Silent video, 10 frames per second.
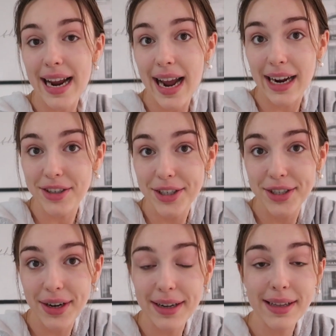I actually
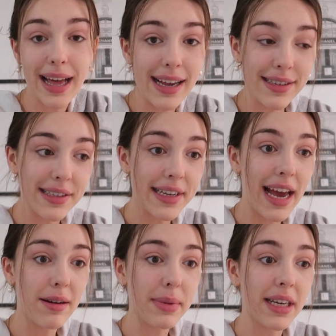started classes
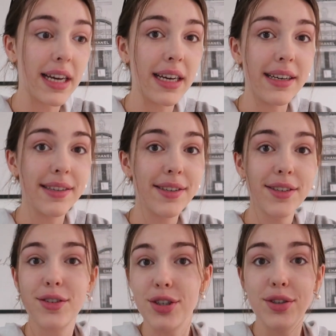again
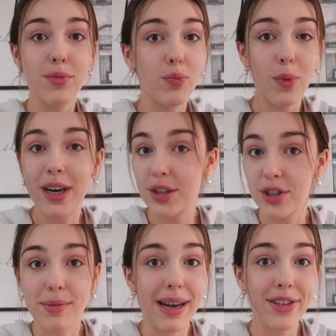because just winter
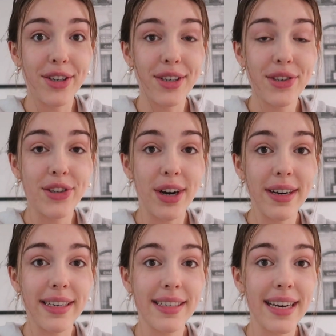semester has
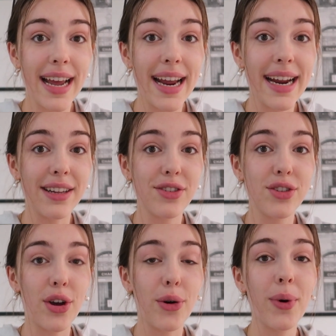started today, and
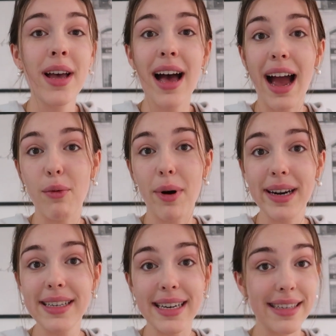so I
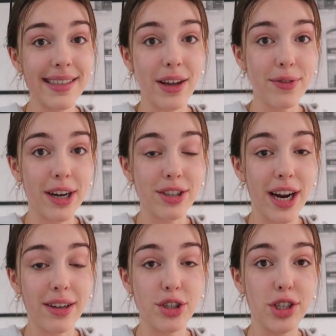wanted today's self-care
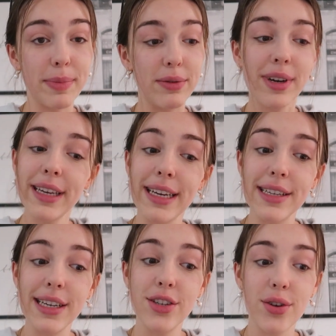challenge to be really
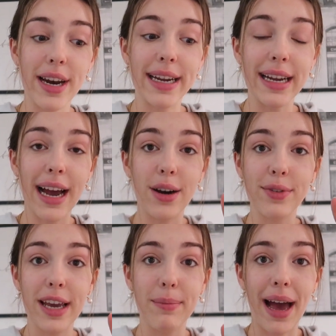easy so that I can kind of
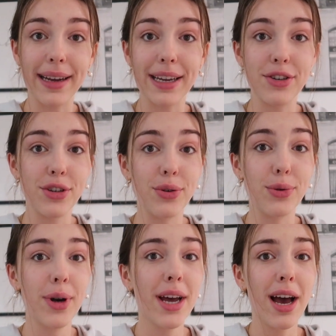get back
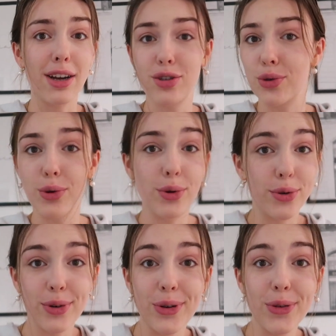into a school
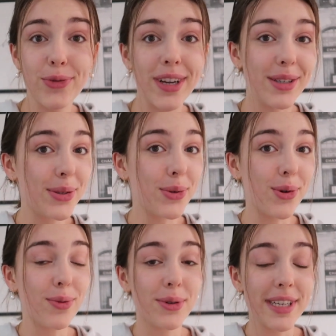groove and
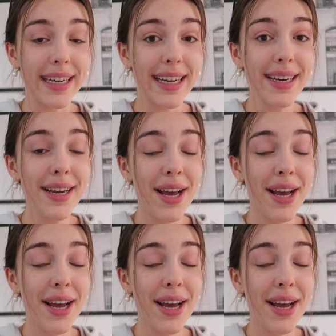school routine.